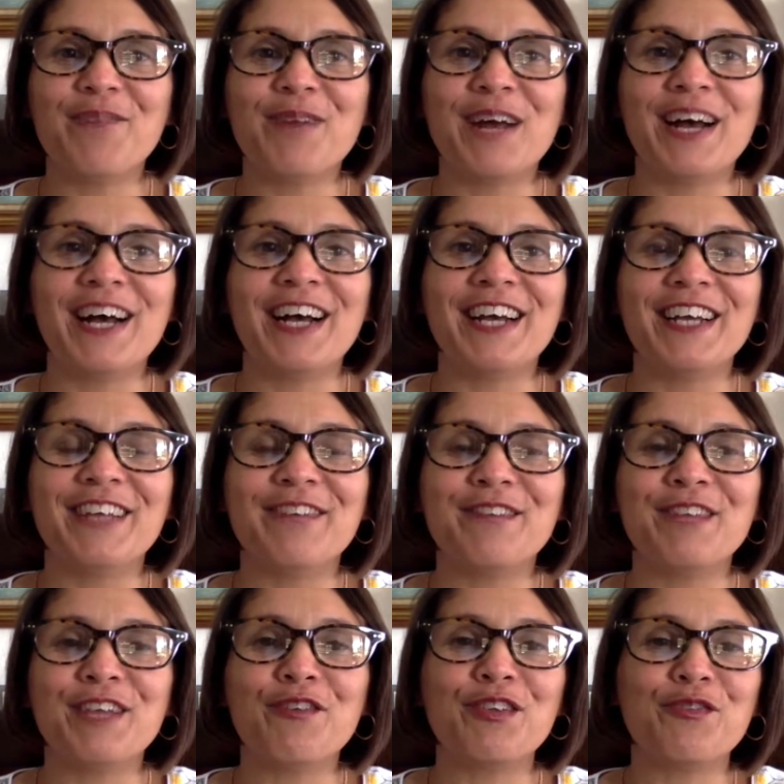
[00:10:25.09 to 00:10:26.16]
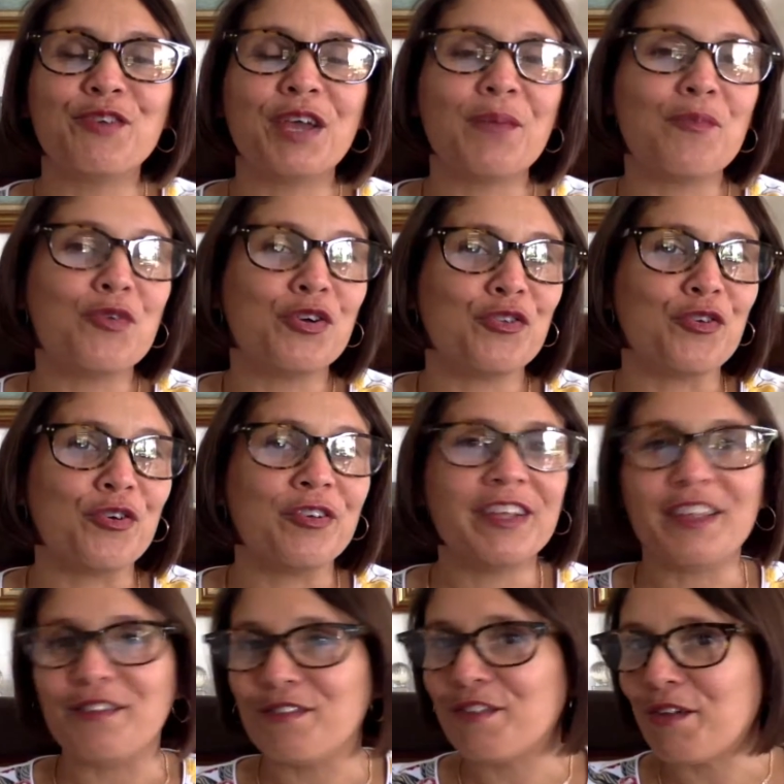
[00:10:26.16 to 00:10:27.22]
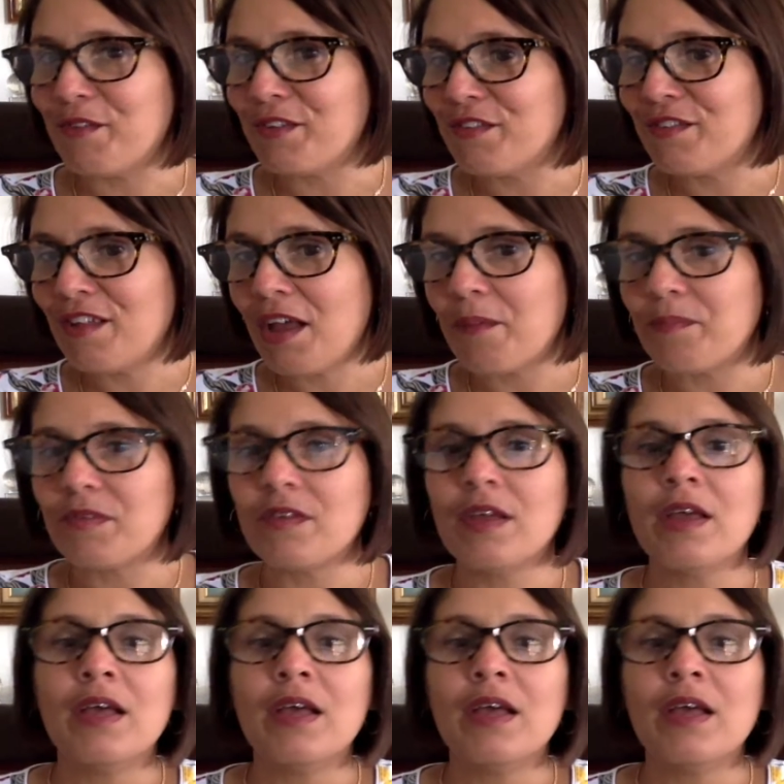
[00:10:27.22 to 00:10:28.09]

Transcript: my secret to get more done in seven steps.